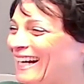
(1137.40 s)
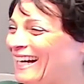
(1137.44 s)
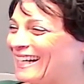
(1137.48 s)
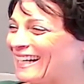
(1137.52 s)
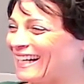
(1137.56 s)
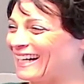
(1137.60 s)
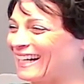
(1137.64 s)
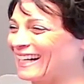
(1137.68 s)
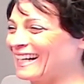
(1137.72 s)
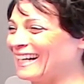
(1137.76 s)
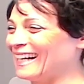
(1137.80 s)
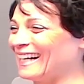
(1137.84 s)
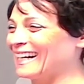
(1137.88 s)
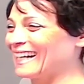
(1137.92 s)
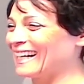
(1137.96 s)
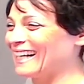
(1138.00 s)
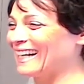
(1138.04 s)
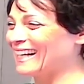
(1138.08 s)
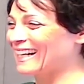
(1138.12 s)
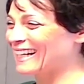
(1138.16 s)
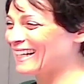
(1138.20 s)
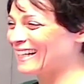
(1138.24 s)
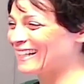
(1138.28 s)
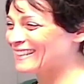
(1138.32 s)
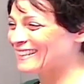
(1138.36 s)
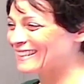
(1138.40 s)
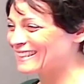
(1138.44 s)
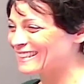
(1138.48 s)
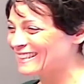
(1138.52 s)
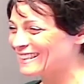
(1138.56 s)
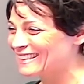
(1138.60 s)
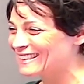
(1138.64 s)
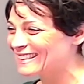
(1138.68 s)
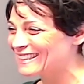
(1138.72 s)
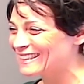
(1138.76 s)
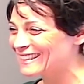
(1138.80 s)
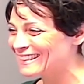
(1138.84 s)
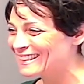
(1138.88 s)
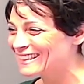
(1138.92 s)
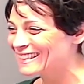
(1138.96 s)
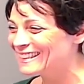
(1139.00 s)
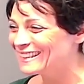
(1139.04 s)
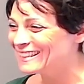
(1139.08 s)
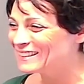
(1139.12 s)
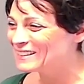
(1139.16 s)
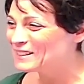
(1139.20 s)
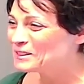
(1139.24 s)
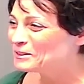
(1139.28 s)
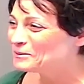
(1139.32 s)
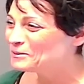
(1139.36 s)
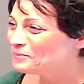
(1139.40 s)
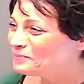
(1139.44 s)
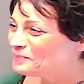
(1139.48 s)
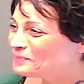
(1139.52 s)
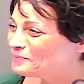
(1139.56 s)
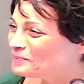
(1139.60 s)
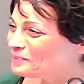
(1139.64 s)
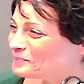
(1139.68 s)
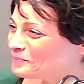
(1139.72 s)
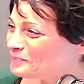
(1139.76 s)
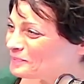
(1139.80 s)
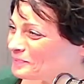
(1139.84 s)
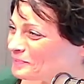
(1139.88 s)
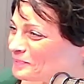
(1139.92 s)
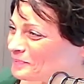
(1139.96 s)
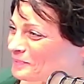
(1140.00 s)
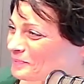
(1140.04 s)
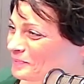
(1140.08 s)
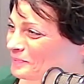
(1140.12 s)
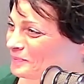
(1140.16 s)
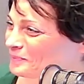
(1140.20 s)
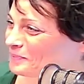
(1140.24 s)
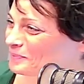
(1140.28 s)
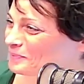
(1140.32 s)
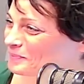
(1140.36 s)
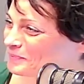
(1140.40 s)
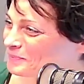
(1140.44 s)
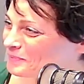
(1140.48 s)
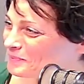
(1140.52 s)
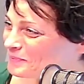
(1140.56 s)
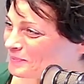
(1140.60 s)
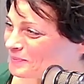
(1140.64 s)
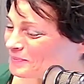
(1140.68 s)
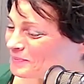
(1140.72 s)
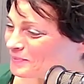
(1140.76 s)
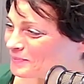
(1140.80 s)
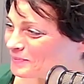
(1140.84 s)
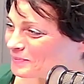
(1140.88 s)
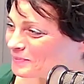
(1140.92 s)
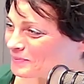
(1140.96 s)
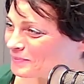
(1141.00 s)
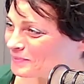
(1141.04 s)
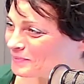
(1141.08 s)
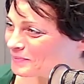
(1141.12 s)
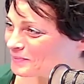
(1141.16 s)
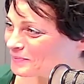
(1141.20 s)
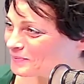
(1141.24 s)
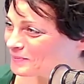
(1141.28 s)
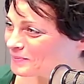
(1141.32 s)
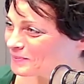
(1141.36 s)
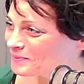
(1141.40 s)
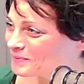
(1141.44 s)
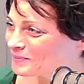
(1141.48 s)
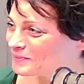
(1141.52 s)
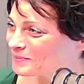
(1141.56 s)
I'm just saying you can, when